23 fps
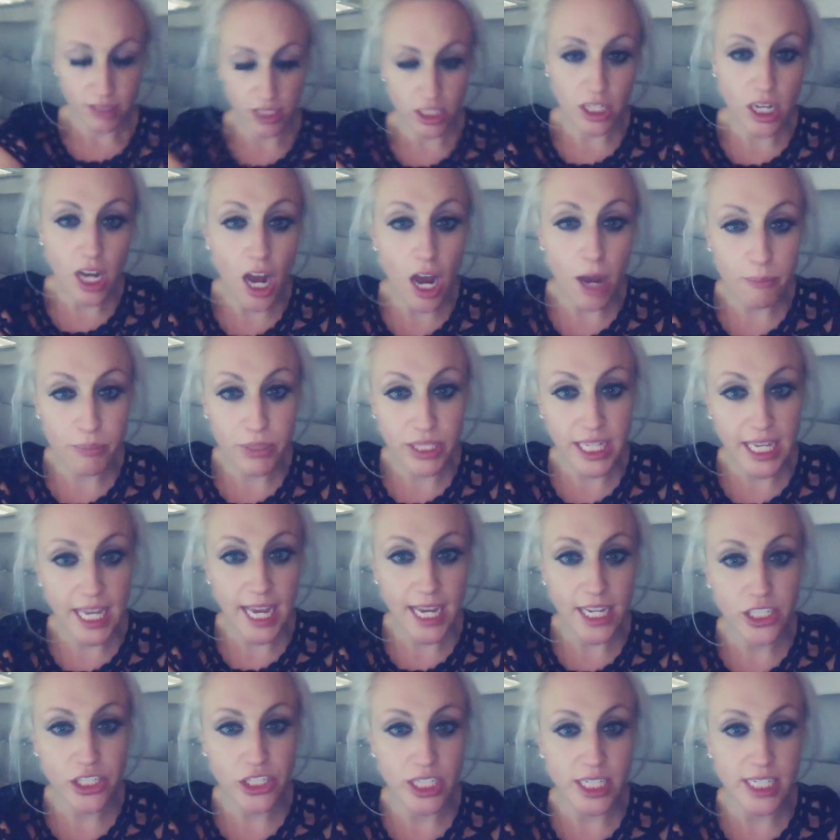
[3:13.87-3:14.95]

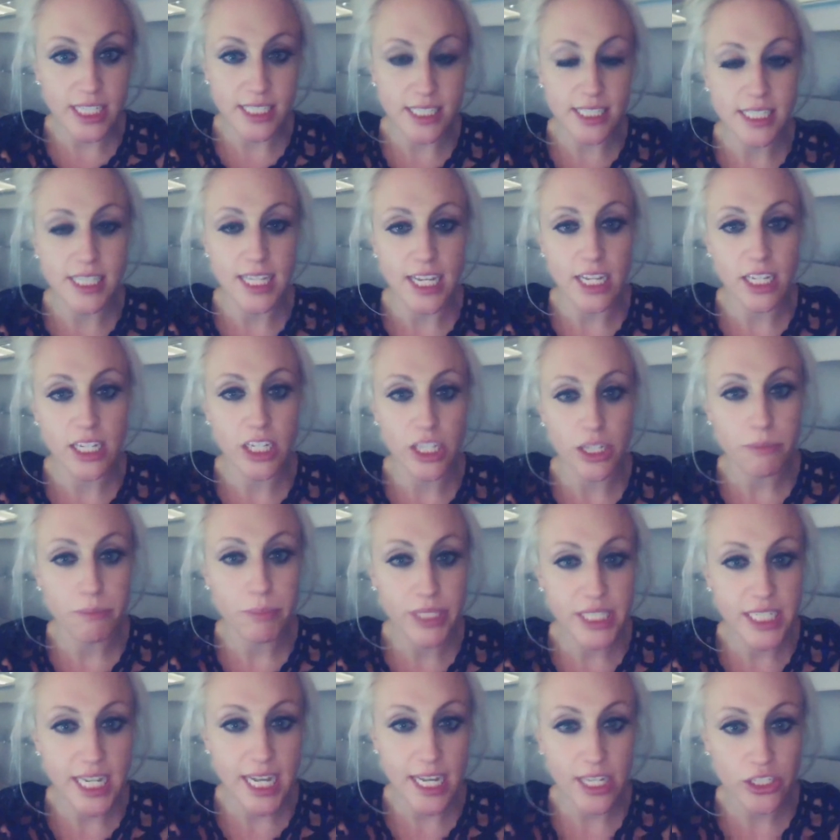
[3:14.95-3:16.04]
complications that could
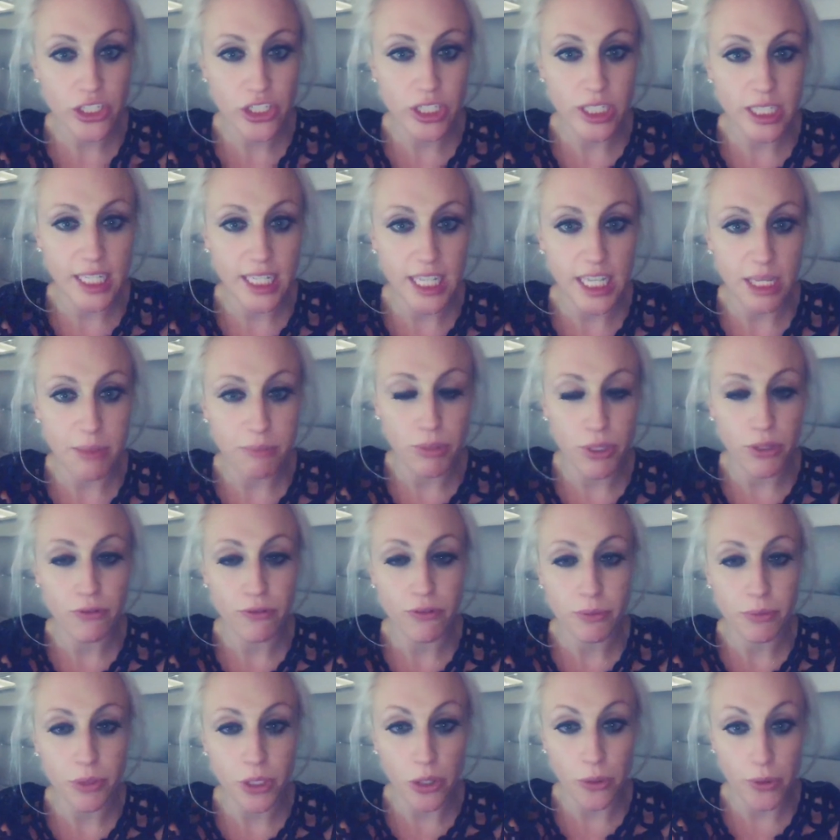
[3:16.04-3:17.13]
potentially keep you
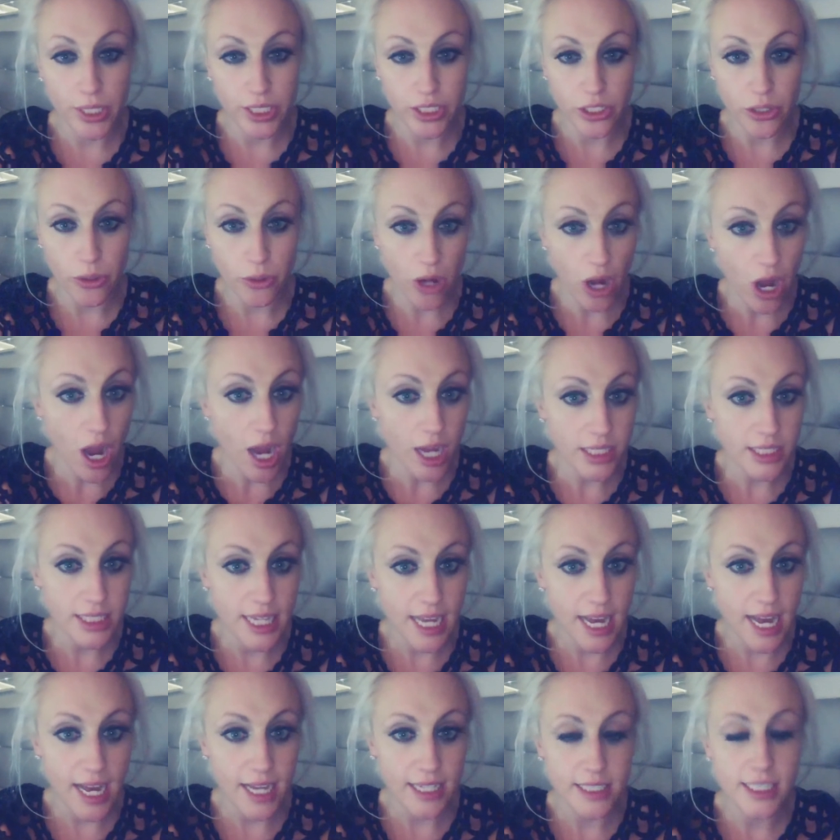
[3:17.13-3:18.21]
from going no
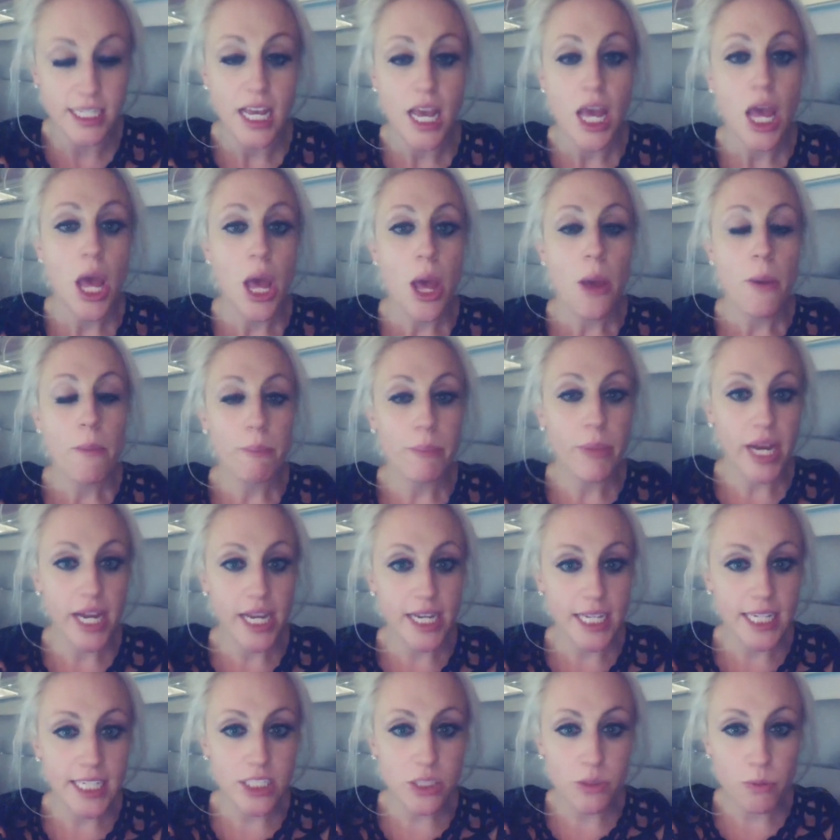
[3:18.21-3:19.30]
contact.
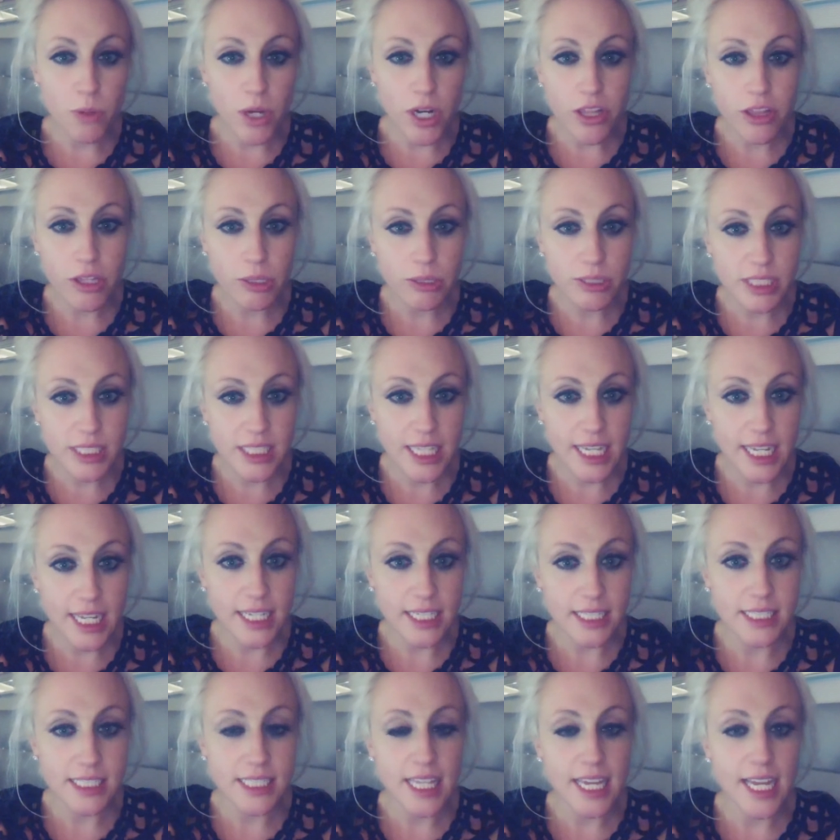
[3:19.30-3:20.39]
But it's one of those
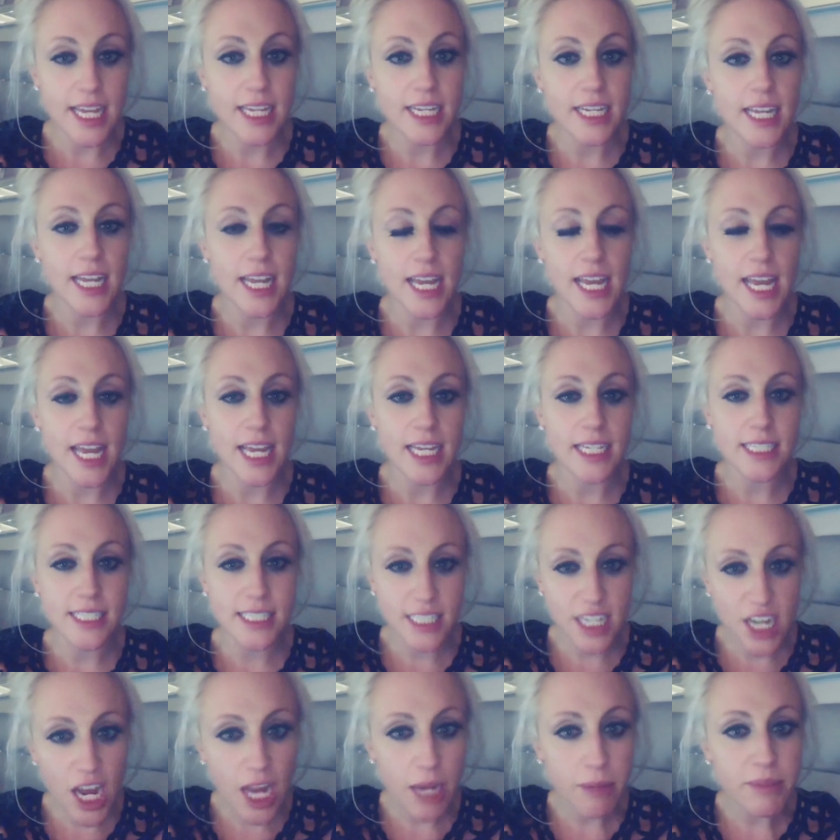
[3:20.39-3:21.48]
things that it's
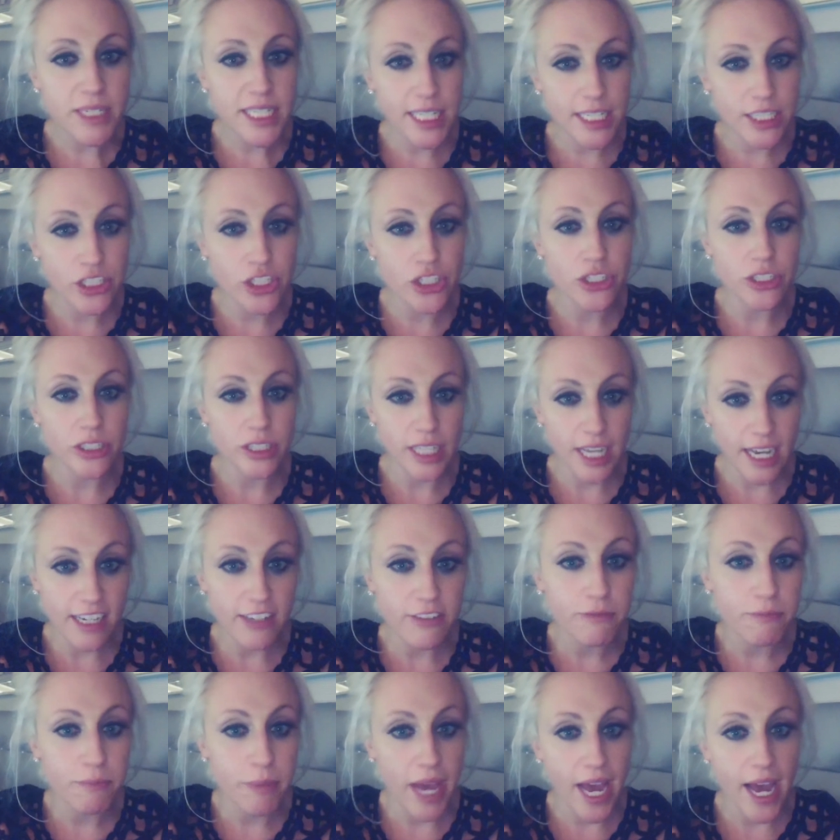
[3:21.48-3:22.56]
time to get your
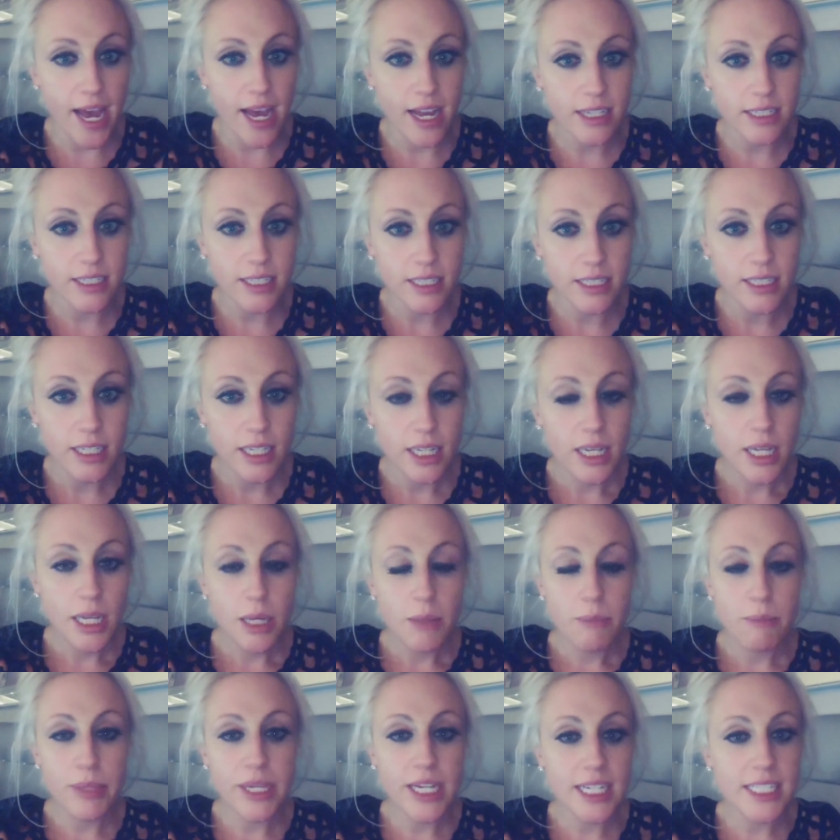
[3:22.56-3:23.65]
life back,
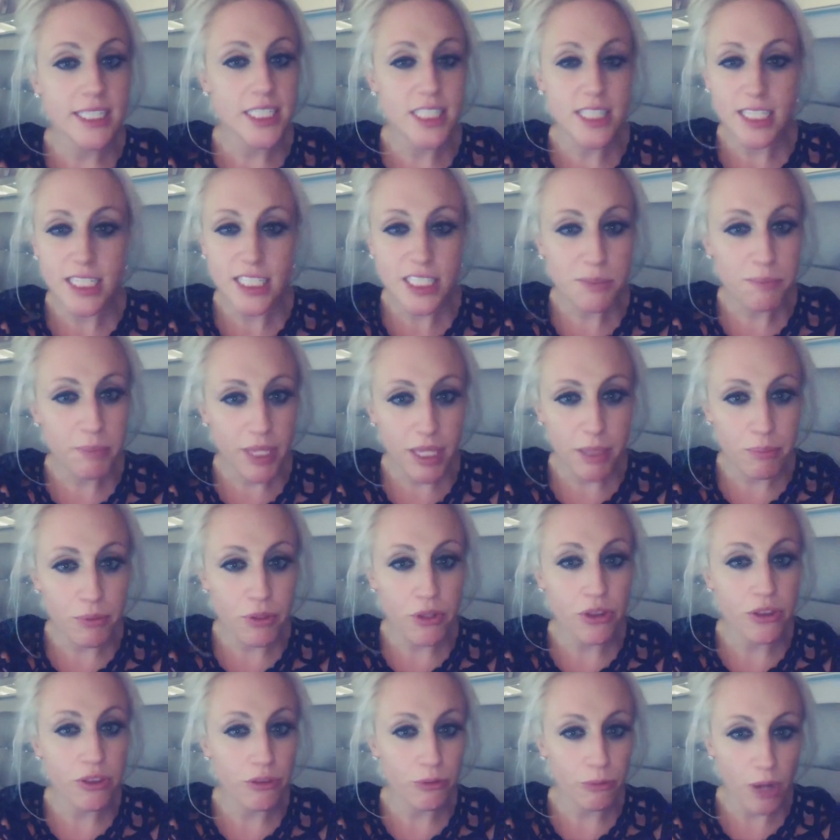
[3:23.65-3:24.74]
because these people
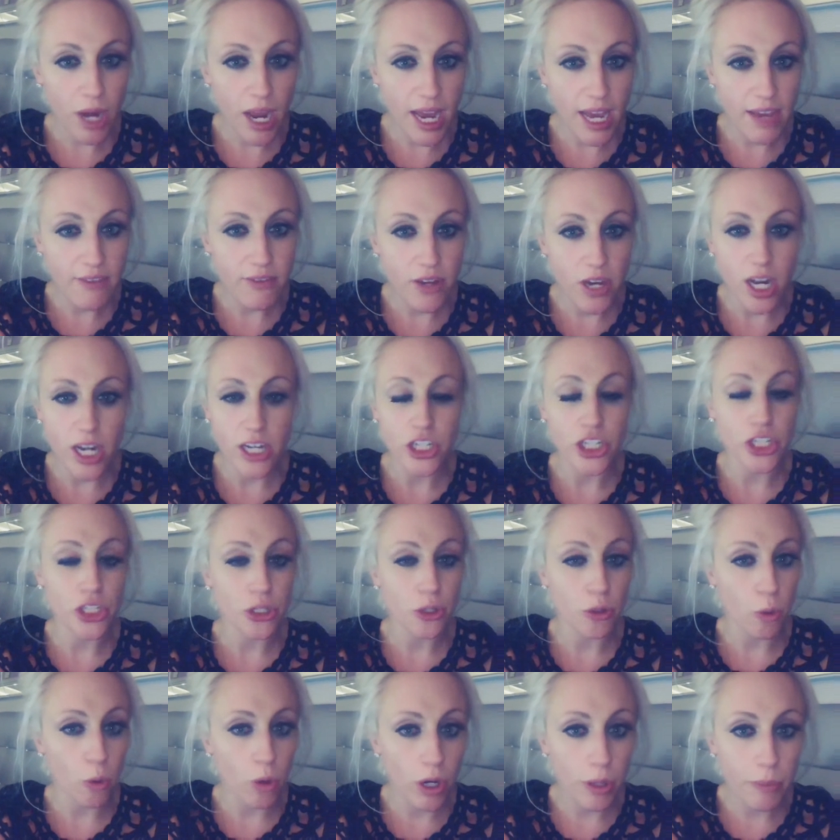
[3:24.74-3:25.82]
thrive on
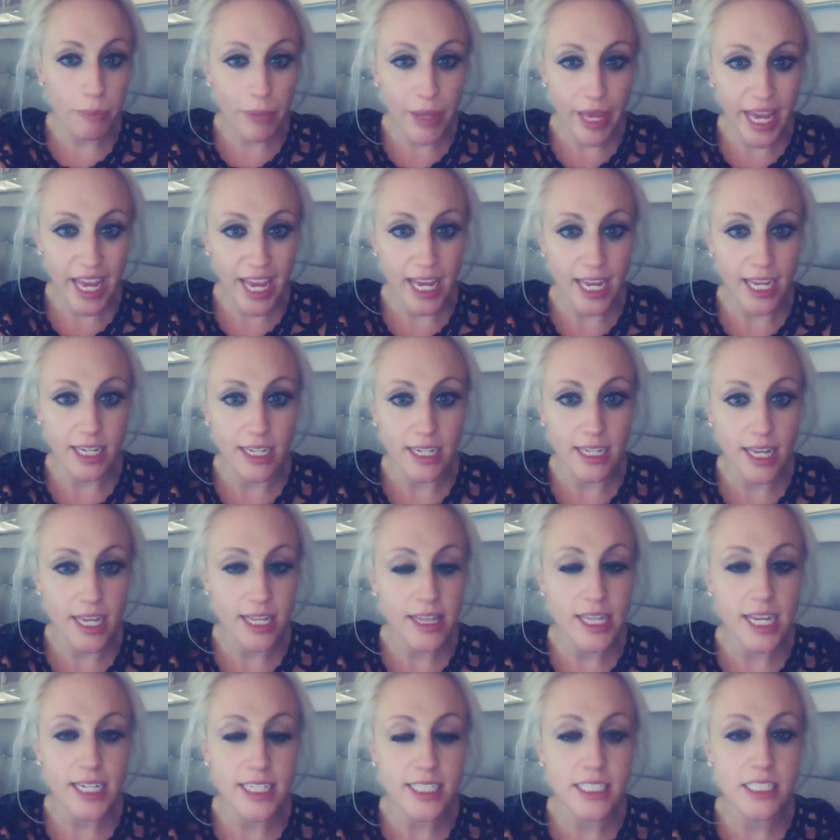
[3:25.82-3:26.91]
your pain, and
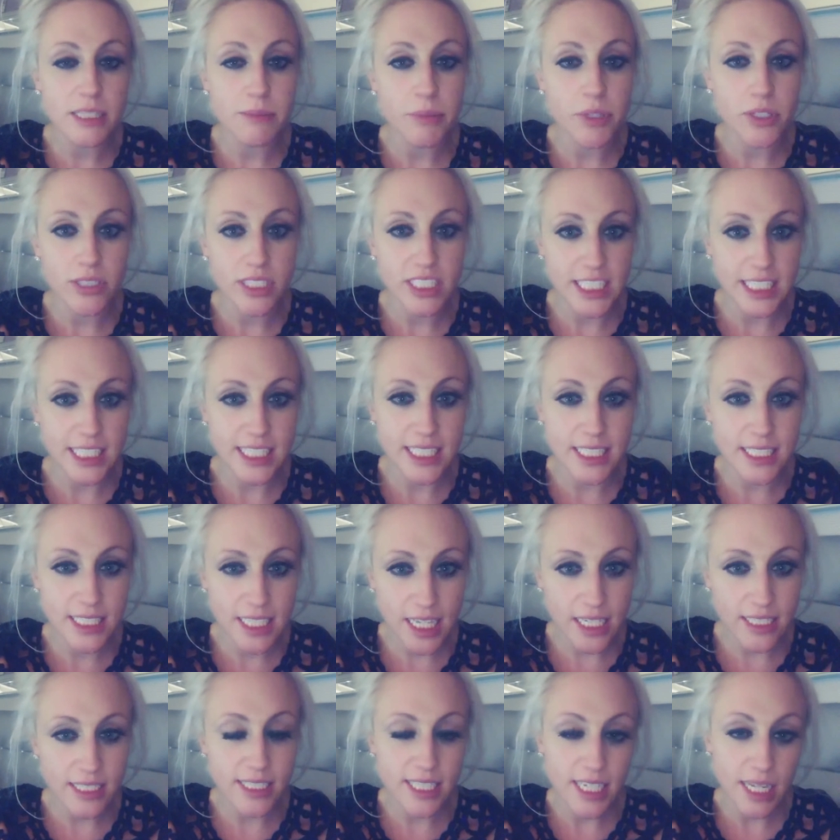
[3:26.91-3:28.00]
that is the most
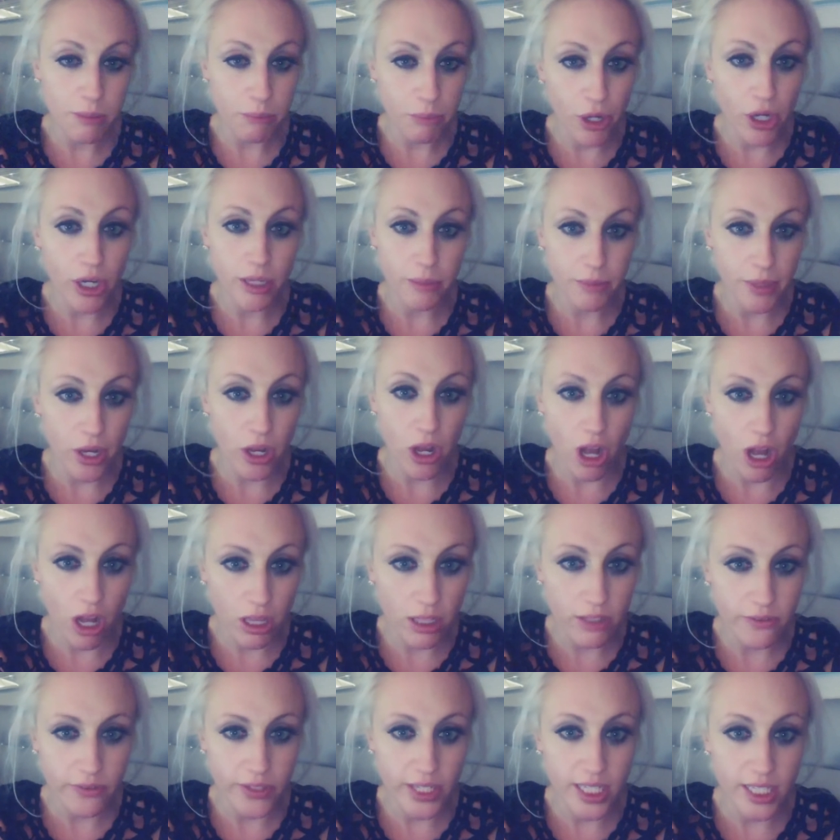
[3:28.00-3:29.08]
disgusting part about
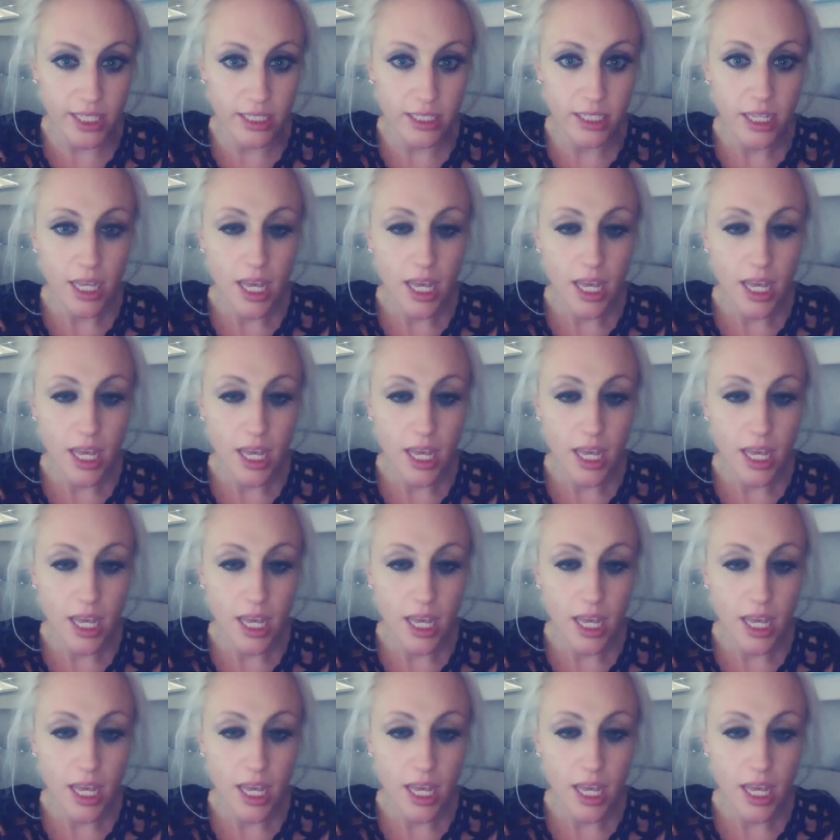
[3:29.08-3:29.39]
all of it.